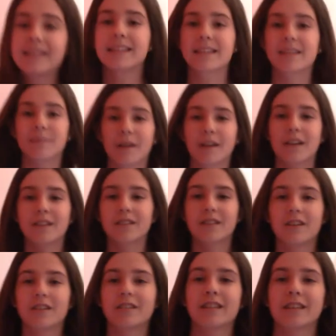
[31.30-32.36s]
this much,
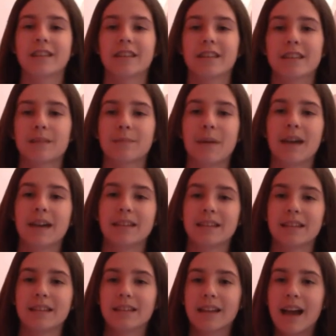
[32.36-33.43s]
I was
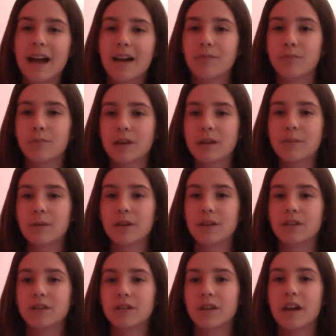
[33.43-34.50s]
expecting to have pretty
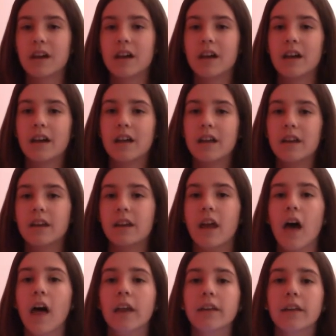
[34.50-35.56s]
much
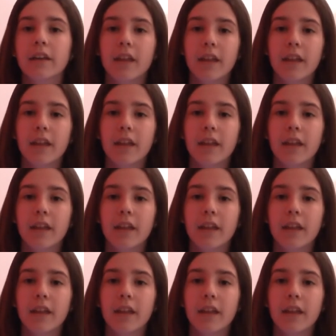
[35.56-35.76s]
none.